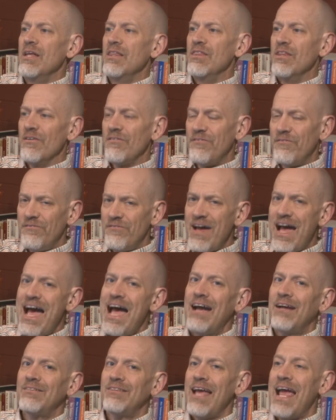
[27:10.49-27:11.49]
the
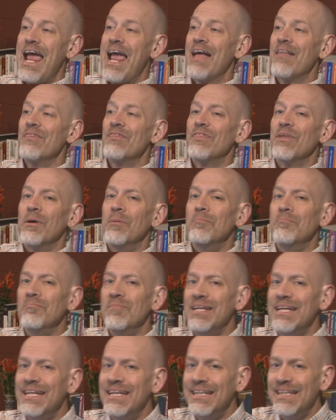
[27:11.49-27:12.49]
fact and the
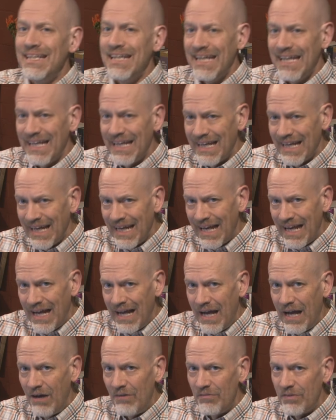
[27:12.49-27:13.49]
meaning
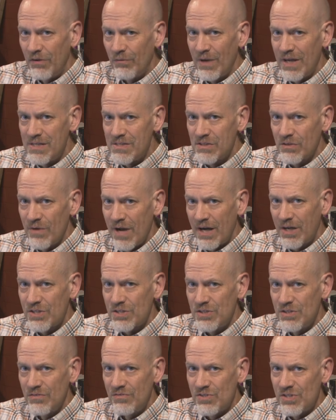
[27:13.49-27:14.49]
of the
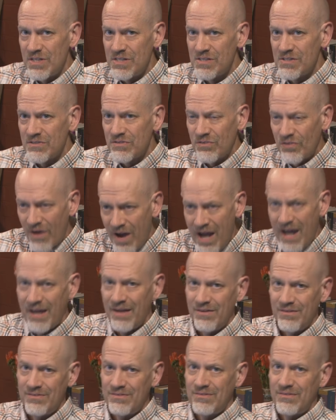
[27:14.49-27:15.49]
resurrection of Jesus
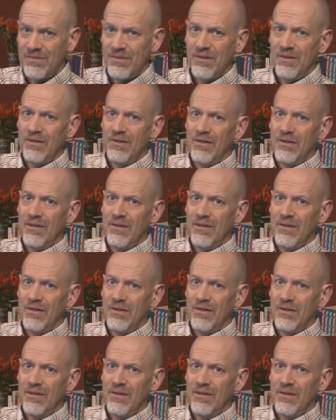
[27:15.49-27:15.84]
Christ.